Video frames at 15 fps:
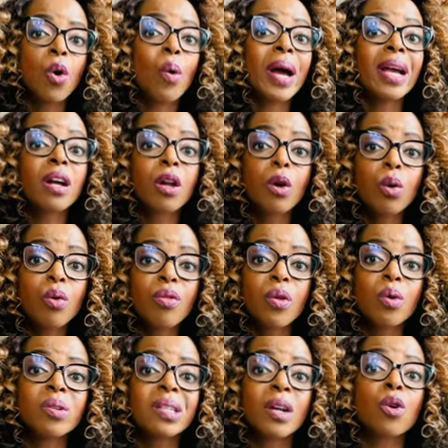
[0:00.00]
or include
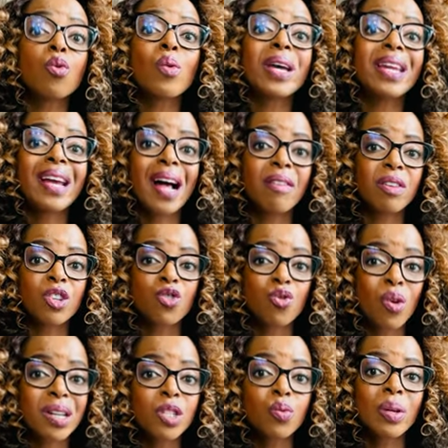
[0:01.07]
those that already have a
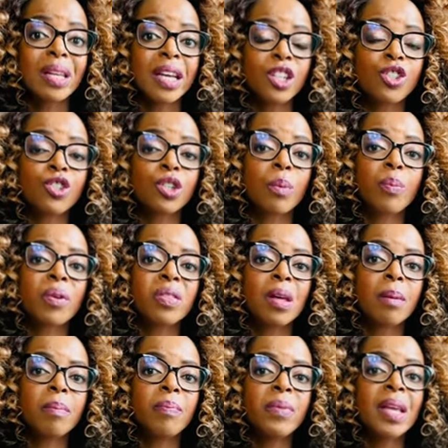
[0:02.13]
trust relationship with
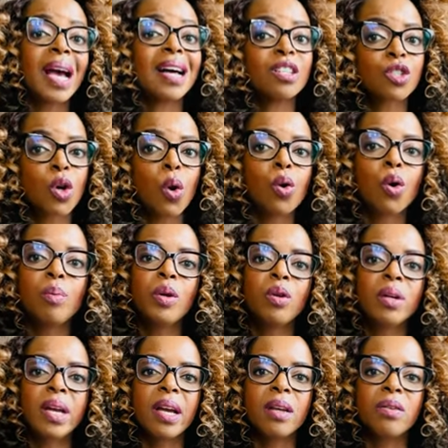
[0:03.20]
them as
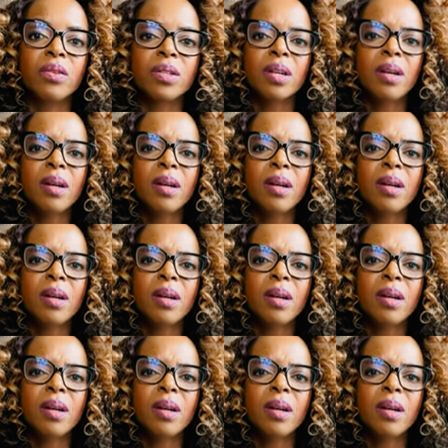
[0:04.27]
co-communicators.